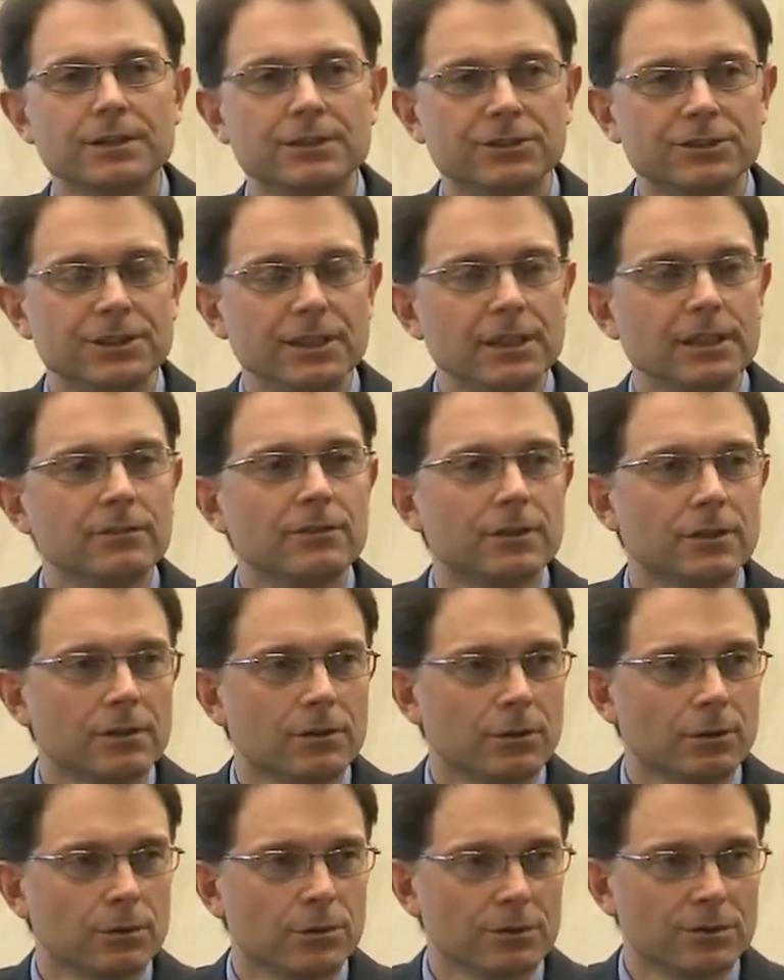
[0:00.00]
achieve the
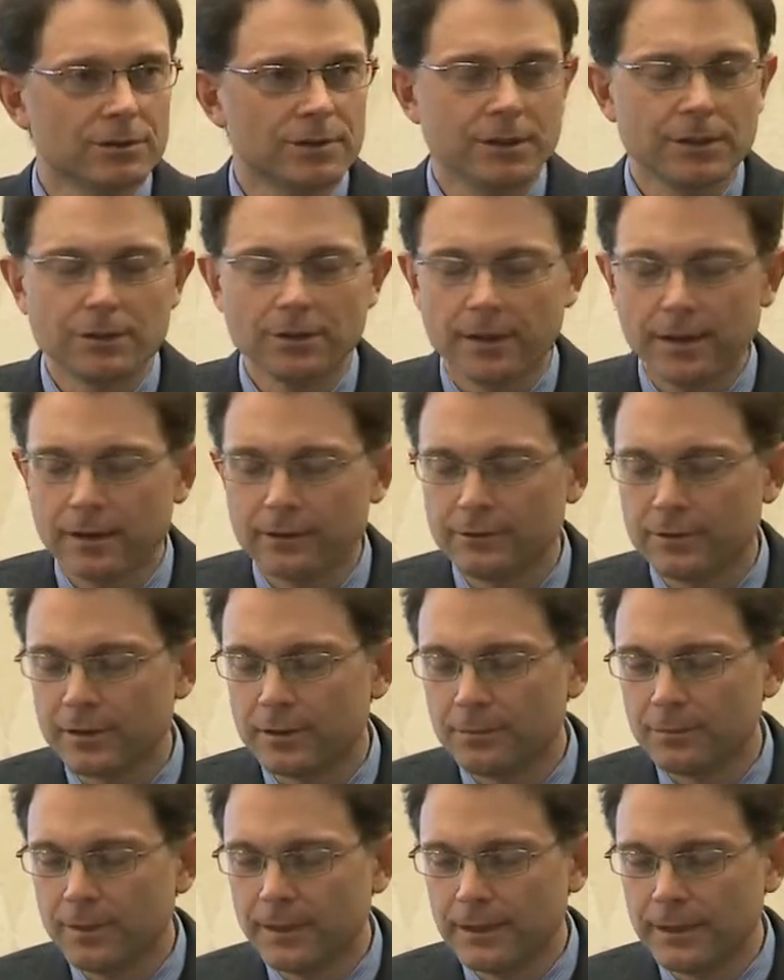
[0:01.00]
goals that you have at
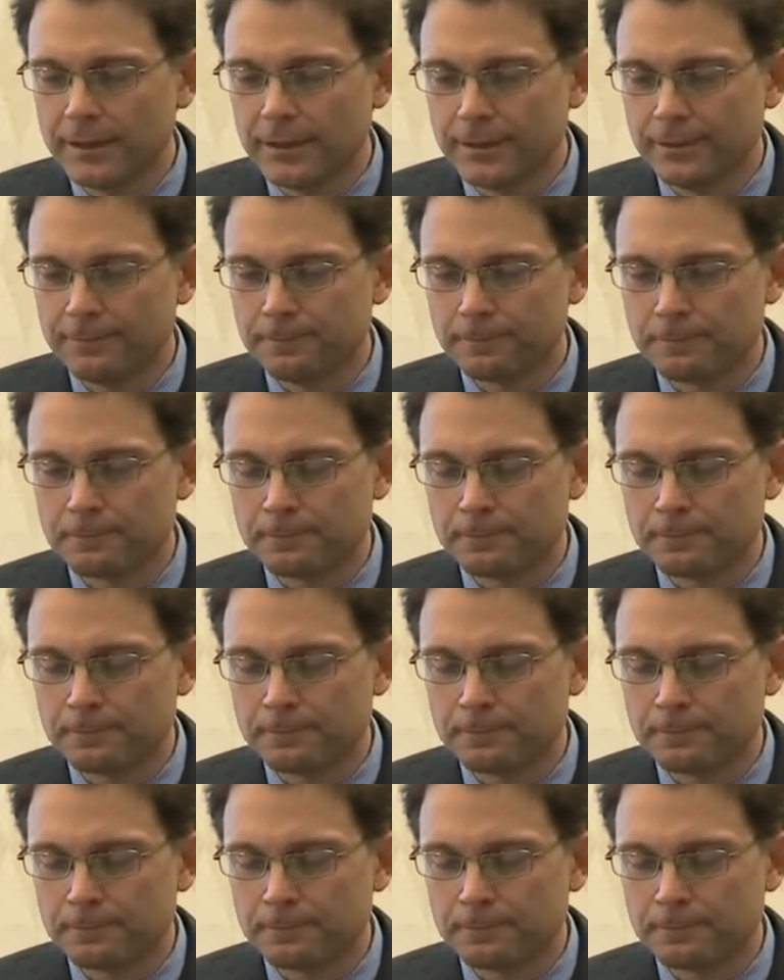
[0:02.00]
the beginning.